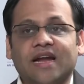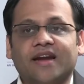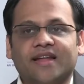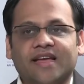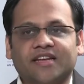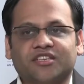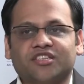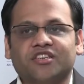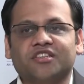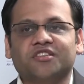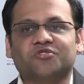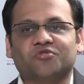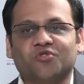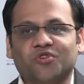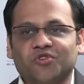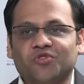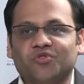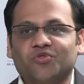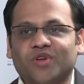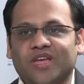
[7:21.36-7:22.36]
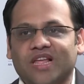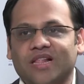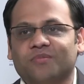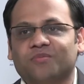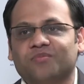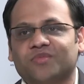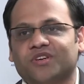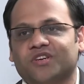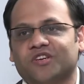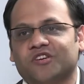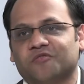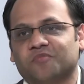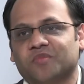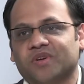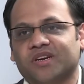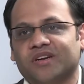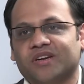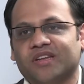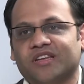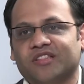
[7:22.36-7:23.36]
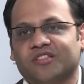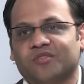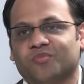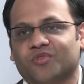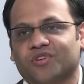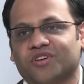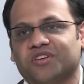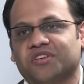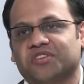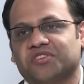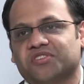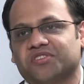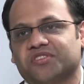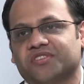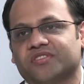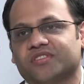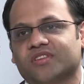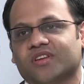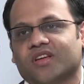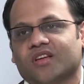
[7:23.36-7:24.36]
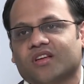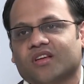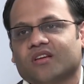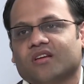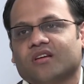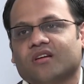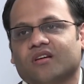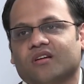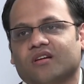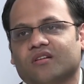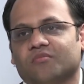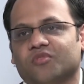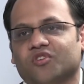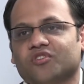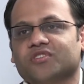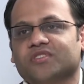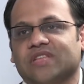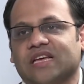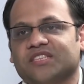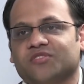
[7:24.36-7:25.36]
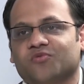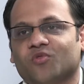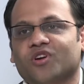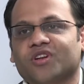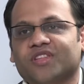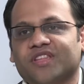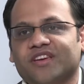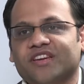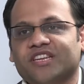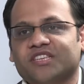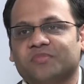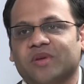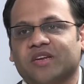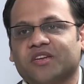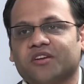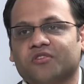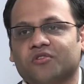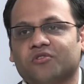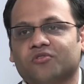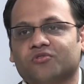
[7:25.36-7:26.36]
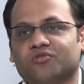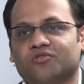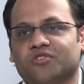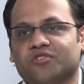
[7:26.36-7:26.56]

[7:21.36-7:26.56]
that actually is going to help the government and the politicians uh, because that's what they are expected to do.